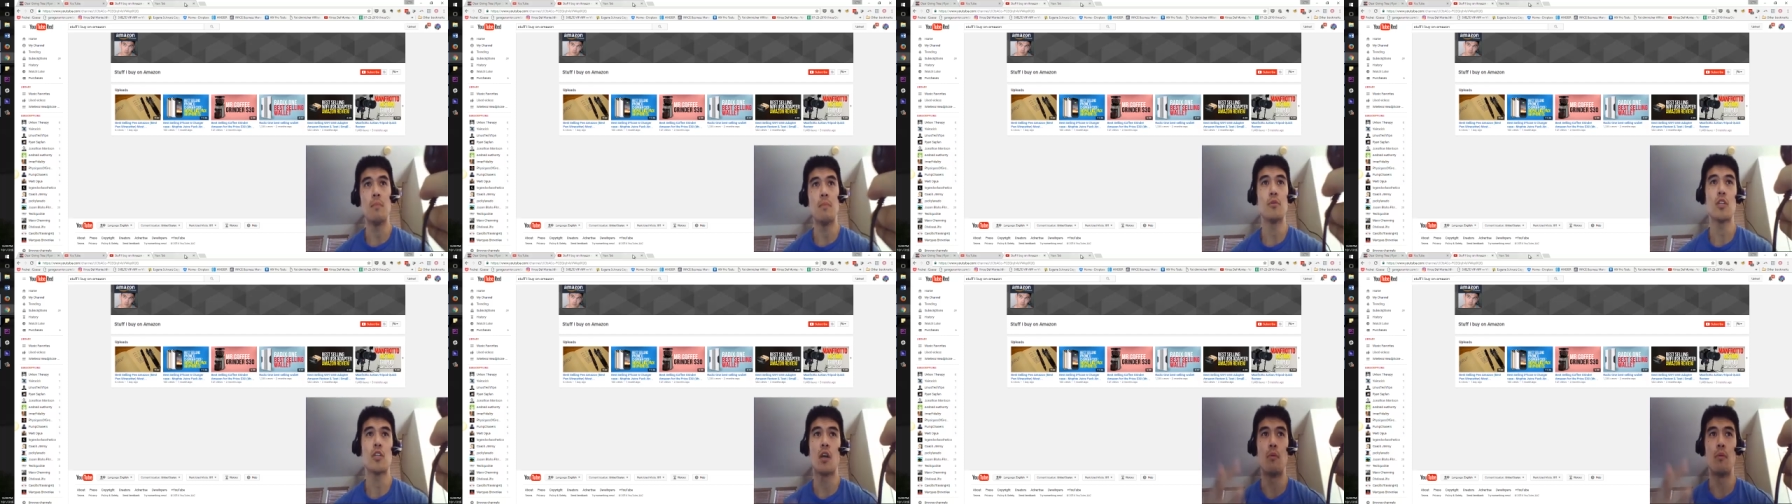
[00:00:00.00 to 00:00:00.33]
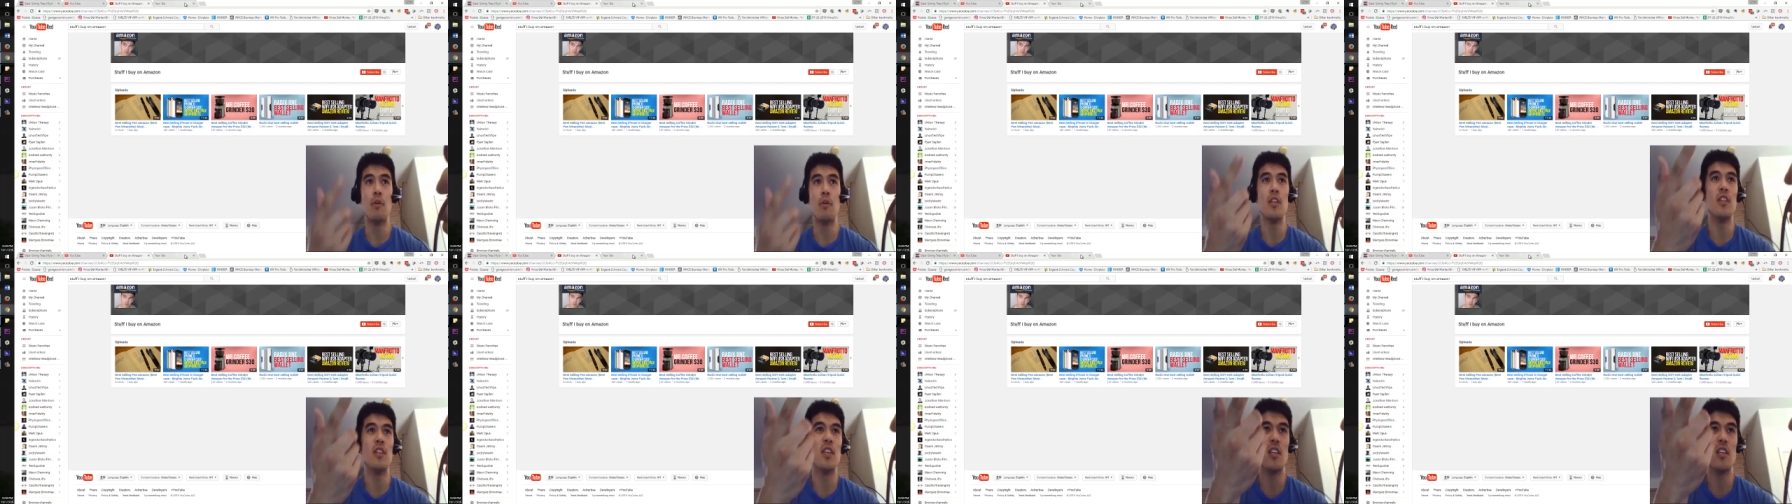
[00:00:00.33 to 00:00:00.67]
I'm just going to
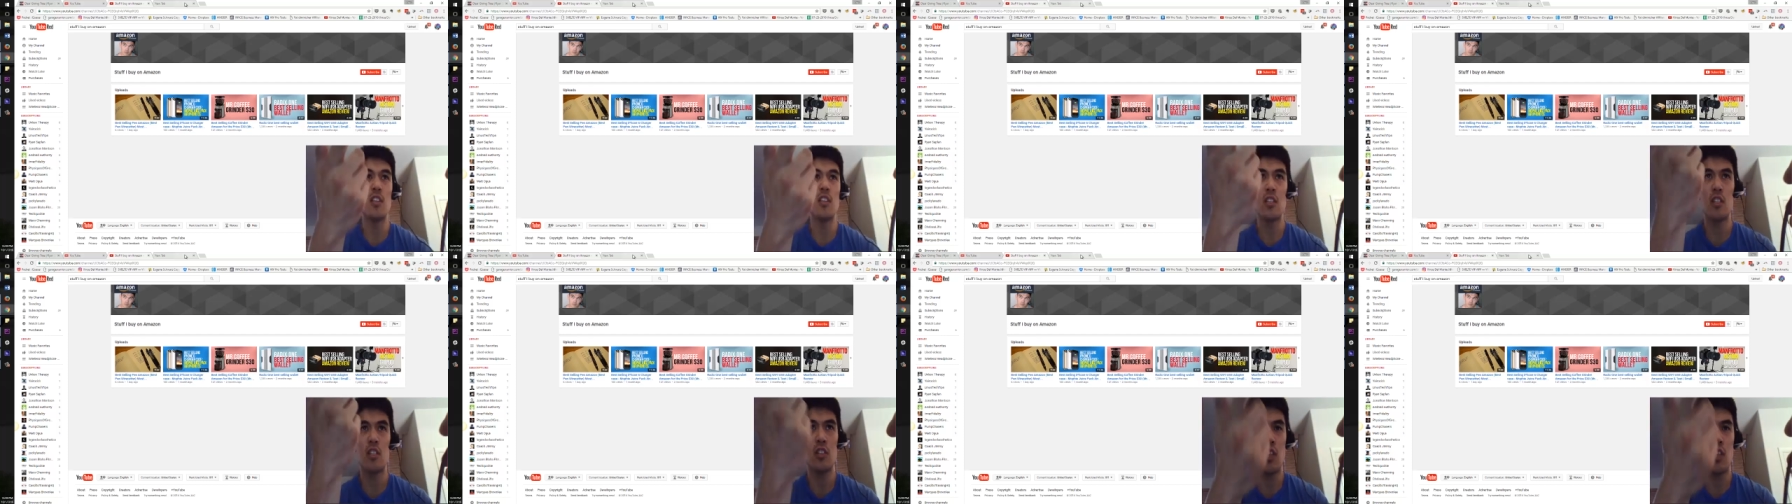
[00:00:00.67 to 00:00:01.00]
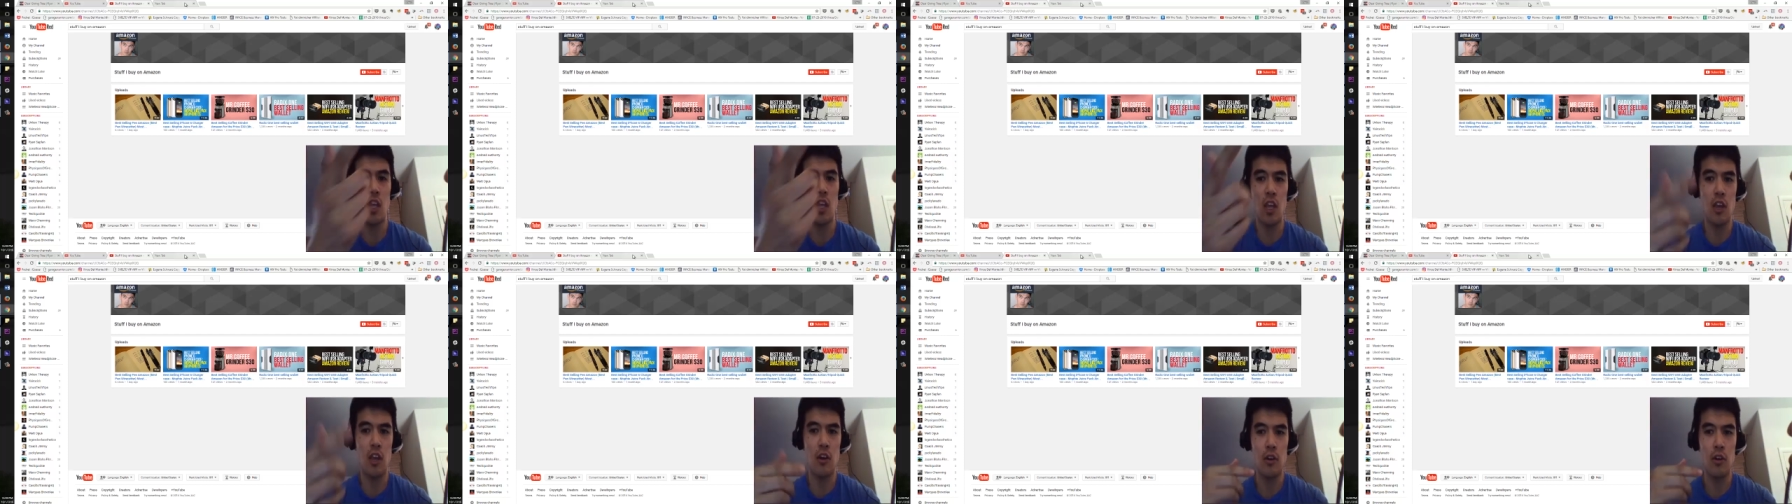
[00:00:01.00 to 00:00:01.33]
read this
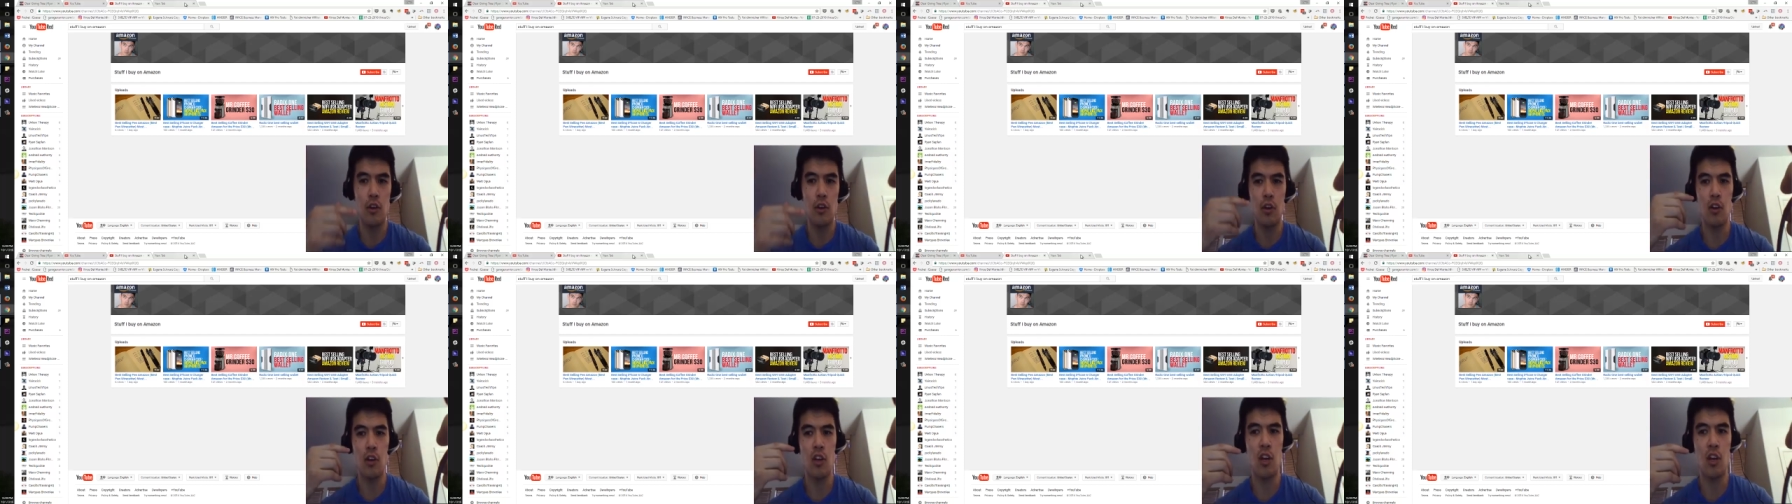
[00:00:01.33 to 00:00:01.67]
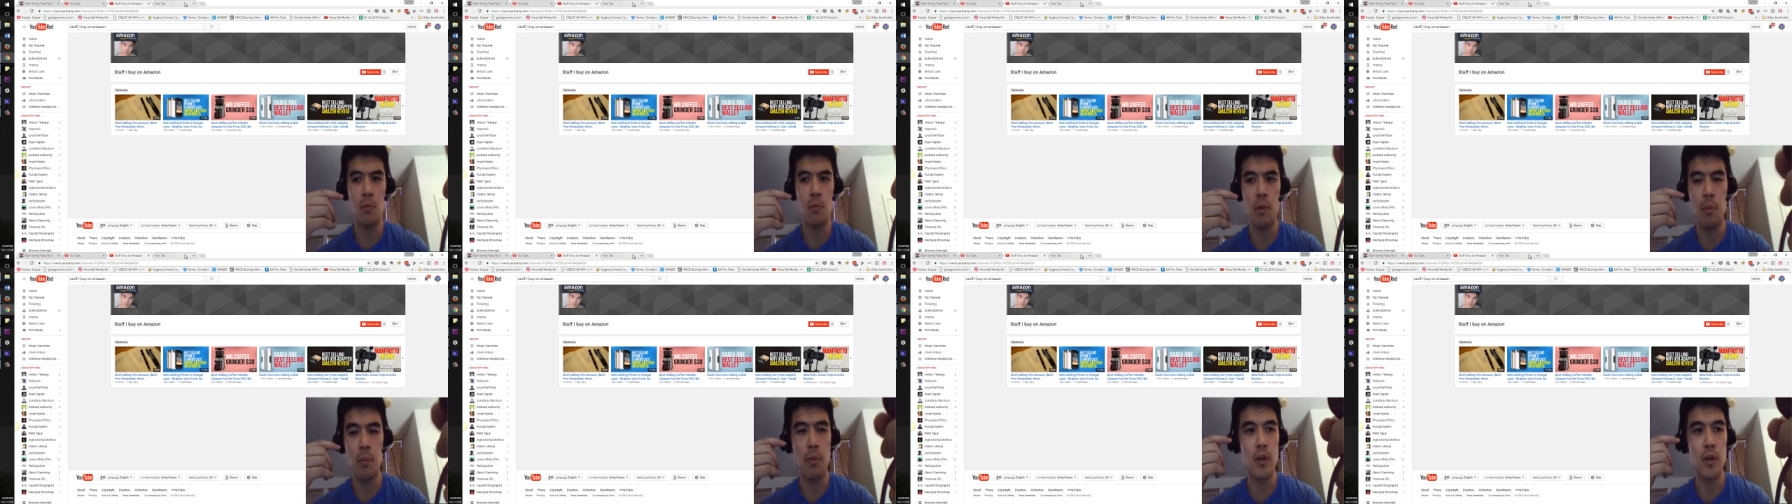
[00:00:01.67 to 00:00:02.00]
thing here and you can
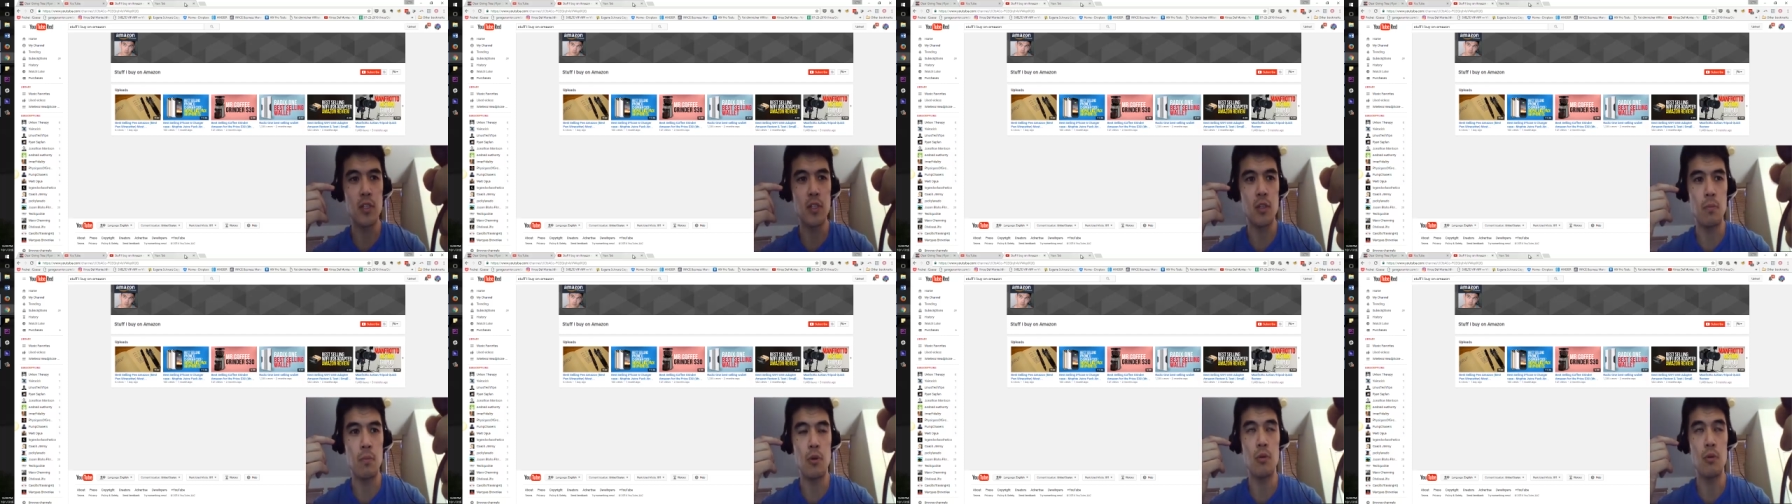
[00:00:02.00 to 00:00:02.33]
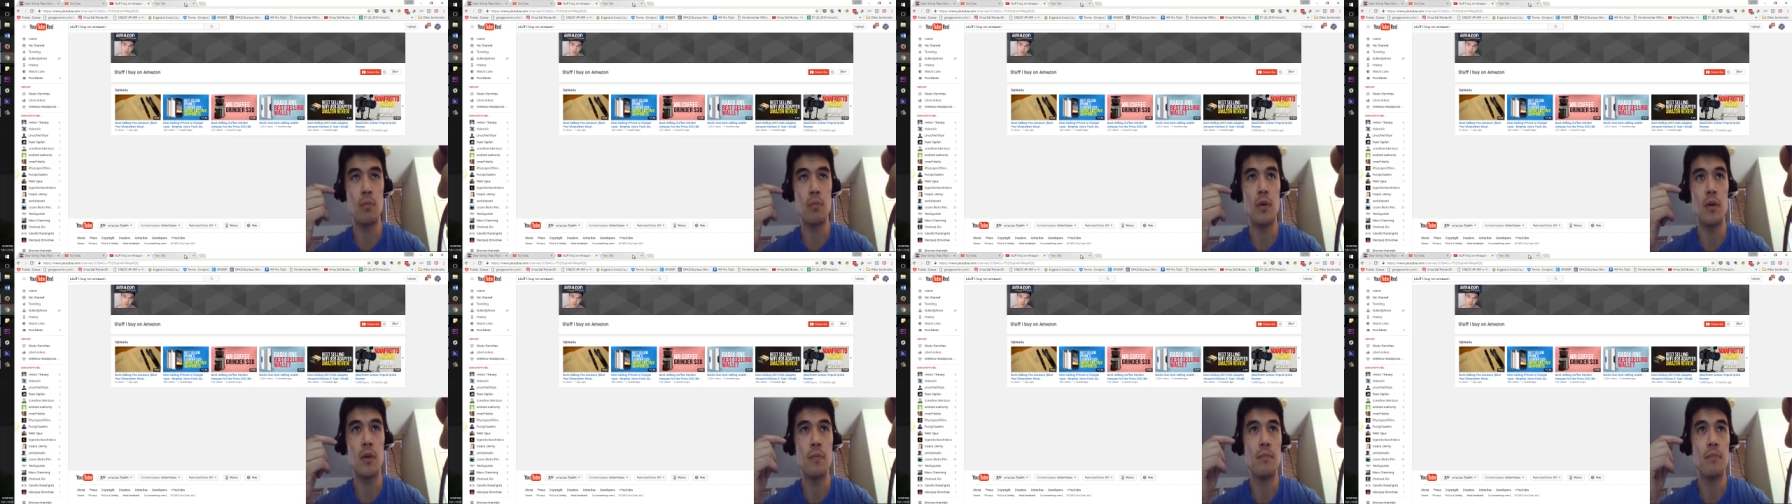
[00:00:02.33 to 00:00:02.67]
hear me press the
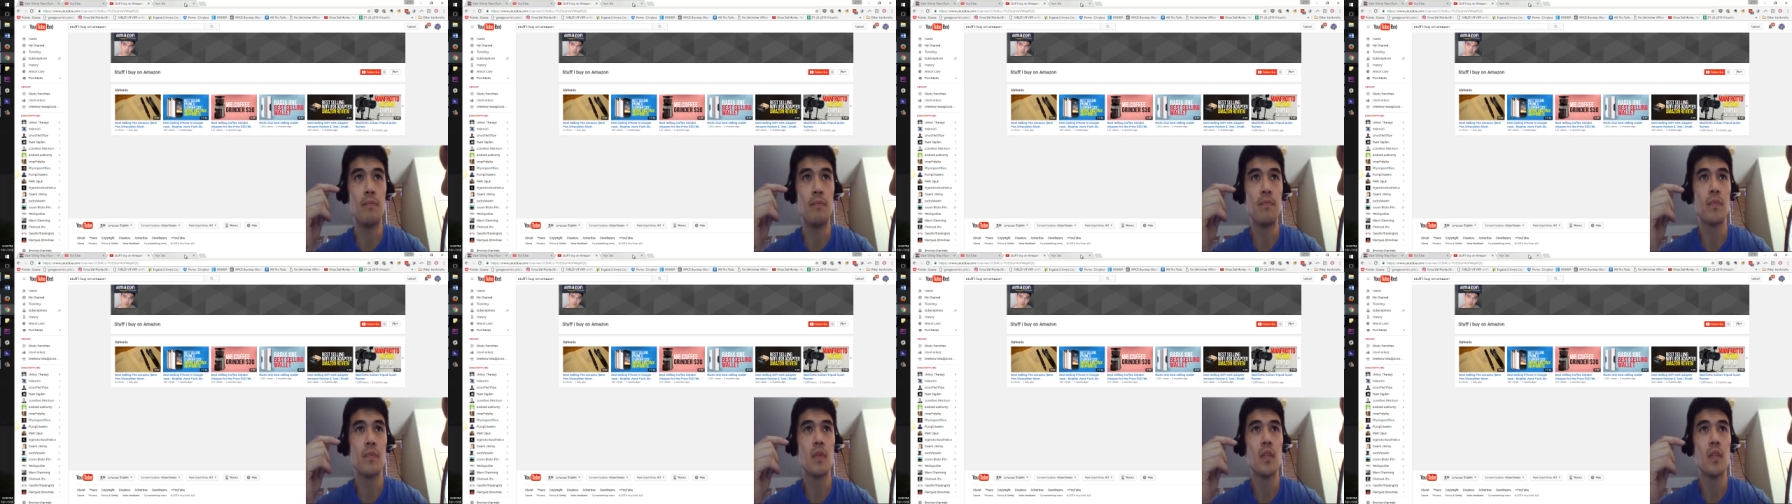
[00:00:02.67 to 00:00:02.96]
mute button.